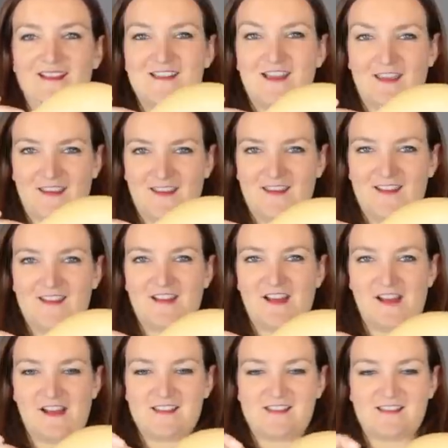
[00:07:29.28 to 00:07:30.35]
taking the
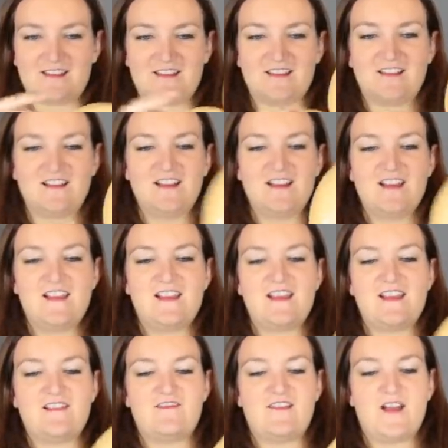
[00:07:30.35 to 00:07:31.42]
nozzle
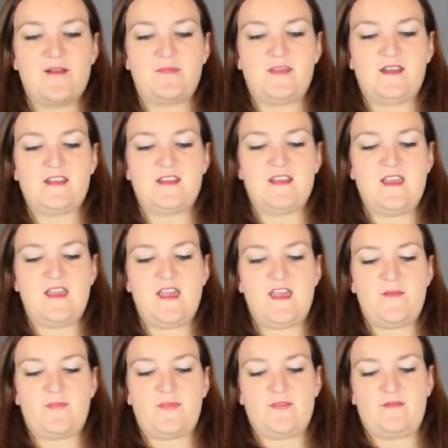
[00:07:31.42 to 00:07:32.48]
and wrapping it
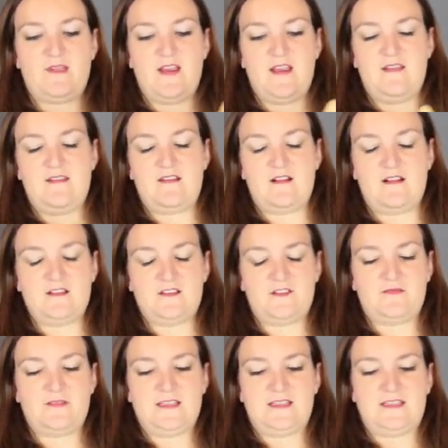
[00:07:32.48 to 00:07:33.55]
up around our
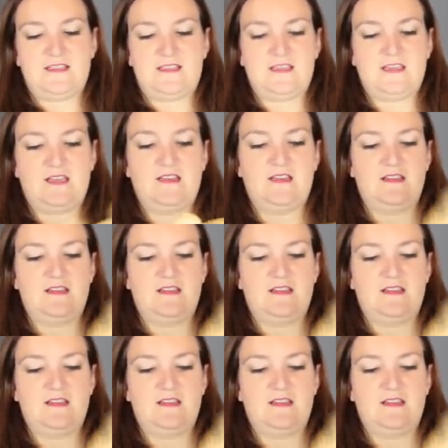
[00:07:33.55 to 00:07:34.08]
twist,